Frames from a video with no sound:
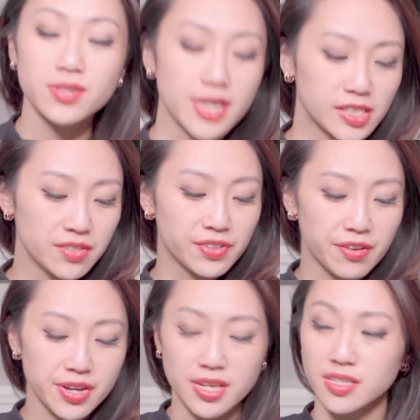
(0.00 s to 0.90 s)
was actually
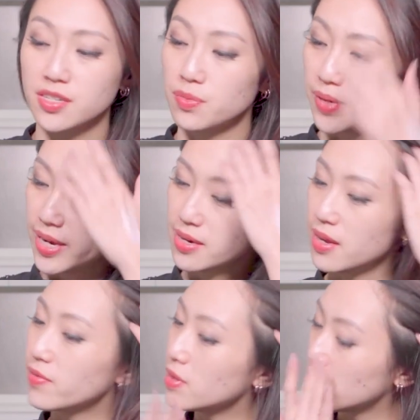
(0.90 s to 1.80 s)
very easy to blend,
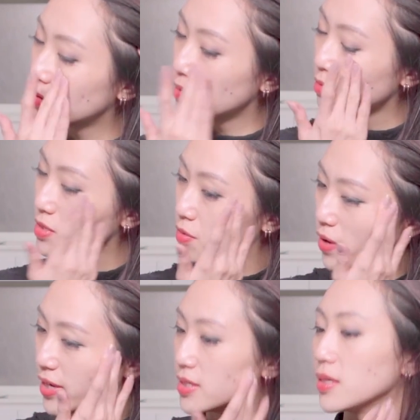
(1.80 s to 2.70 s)
even though it was
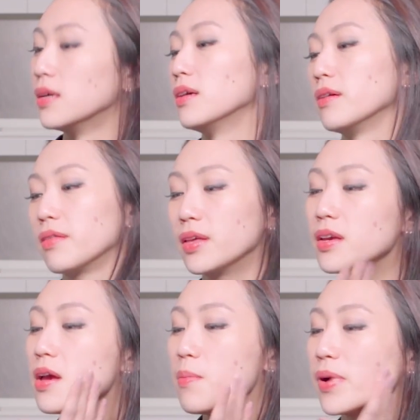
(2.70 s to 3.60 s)
quite thick,
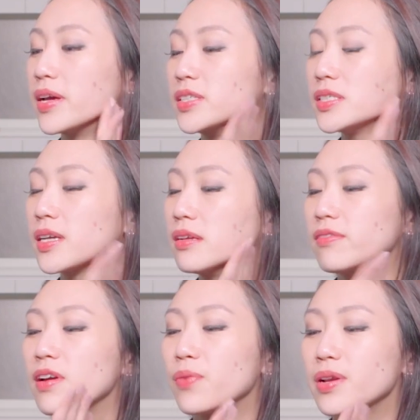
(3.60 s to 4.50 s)
but it just kind
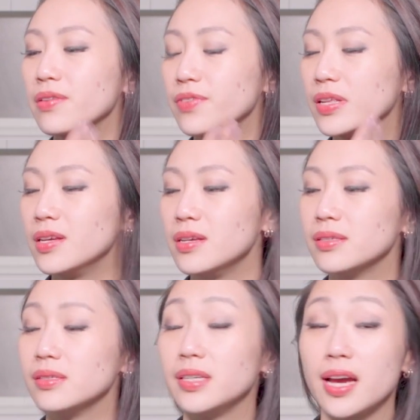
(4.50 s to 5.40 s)
of like went in really
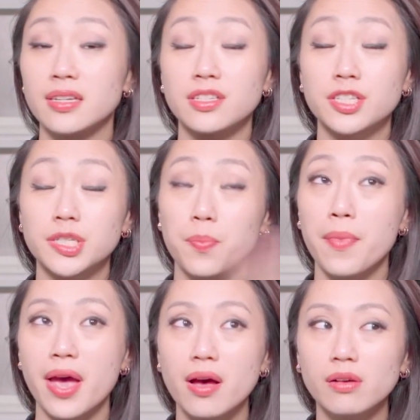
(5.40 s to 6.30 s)
easily and it
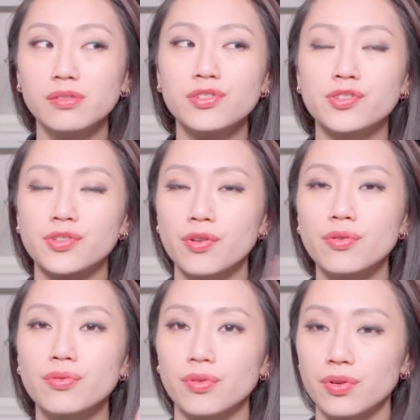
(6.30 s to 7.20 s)
smells
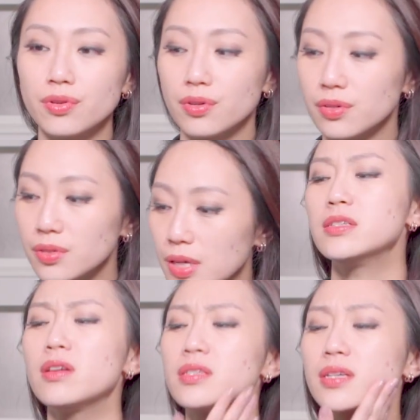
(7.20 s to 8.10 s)
so good. It's
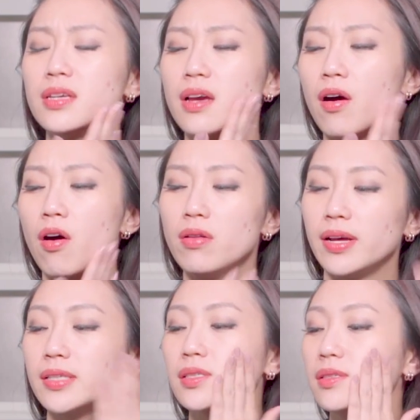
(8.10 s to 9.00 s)
not sticky at all
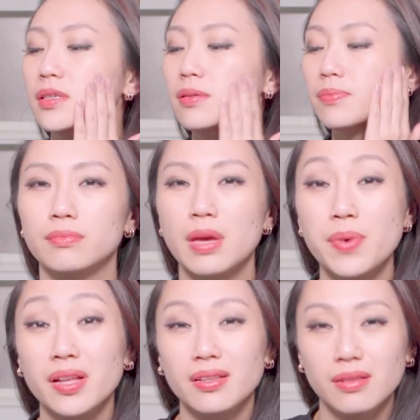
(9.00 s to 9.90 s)
actually.
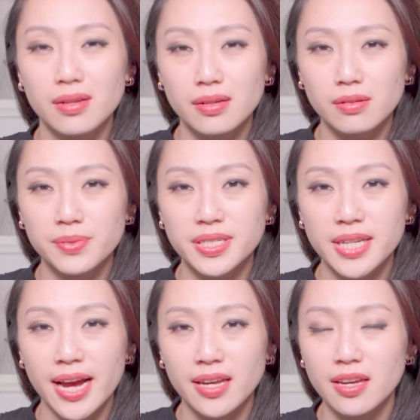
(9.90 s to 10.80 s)
Maybe a little bit
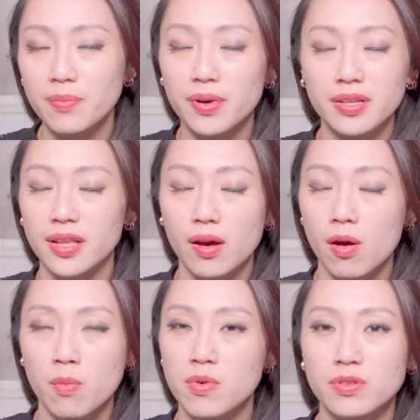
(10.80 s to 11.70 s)
tacky, but like
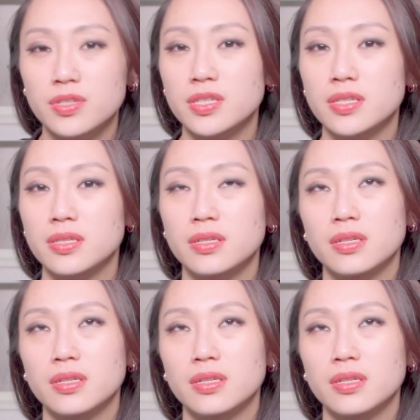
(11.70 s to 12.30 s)
almost